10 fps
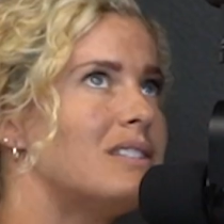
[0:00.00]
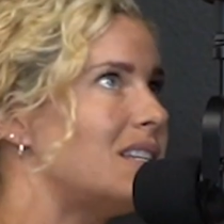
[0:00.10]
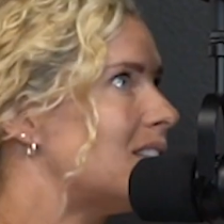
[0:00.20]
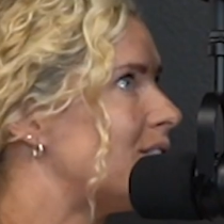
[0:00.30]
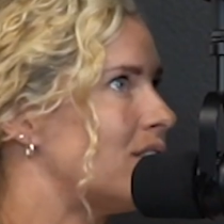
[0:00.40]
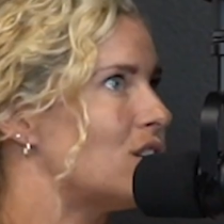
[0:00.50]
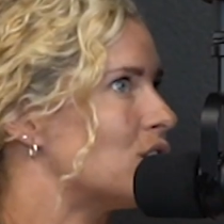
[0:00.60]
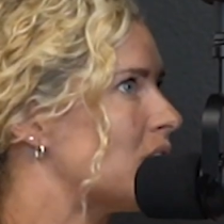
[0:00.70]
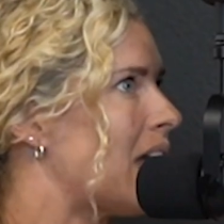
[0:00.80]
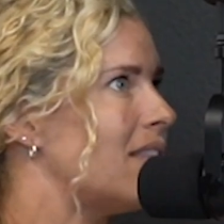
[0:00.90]
see the
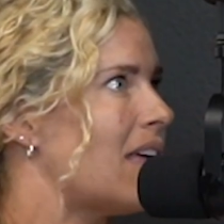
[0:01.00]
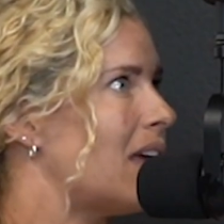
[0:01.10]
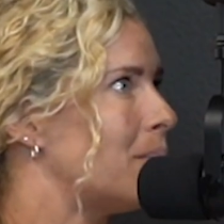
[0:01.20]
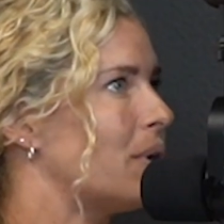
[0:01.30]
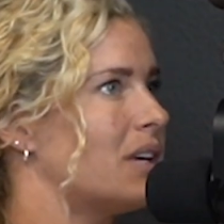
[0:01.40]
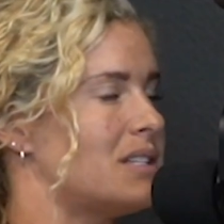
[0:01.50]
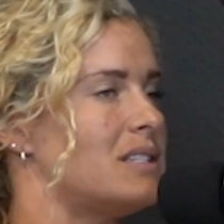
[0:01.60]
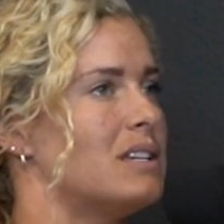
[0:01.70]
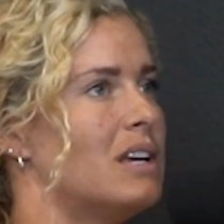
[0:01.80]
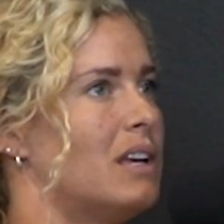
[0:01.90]
finish line then
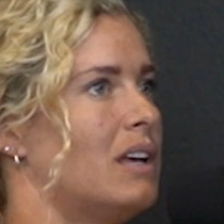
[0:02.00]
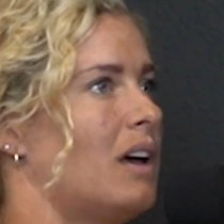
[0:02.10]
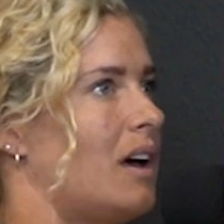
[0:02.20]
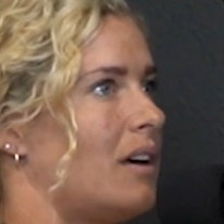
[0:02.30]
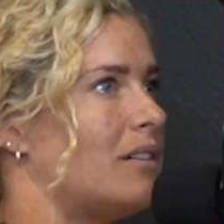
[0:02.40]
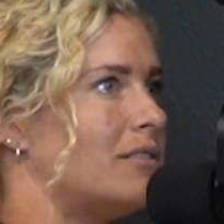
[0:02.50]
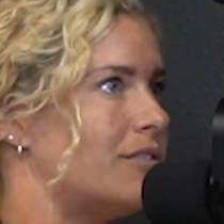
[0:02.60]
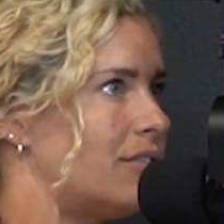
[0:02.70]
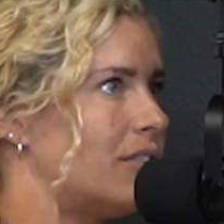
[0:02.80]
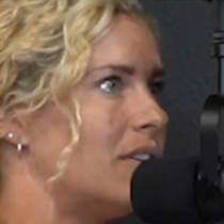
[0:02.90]
because of
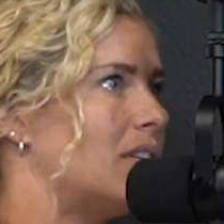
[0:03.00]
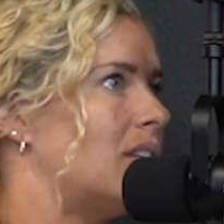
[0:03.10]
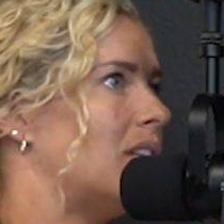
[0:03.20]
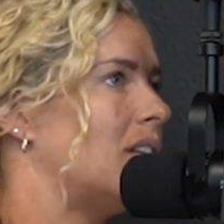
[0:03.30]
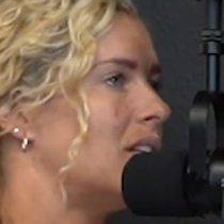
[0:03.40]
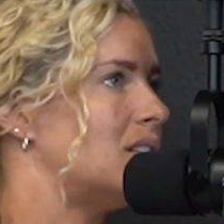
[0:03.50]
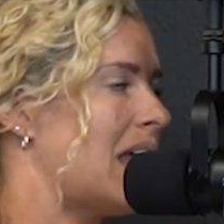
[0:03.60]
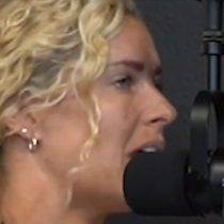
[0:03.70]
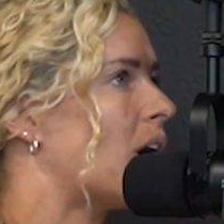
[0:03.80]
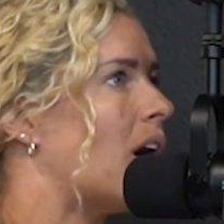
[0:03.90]
the
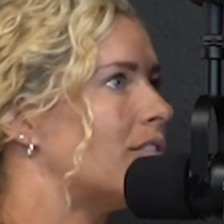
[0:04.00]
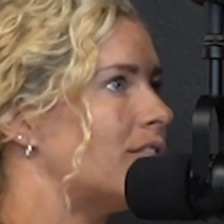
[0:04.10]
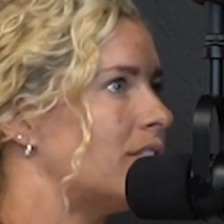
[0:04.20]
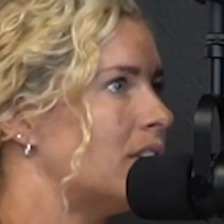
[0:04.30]
takeoff.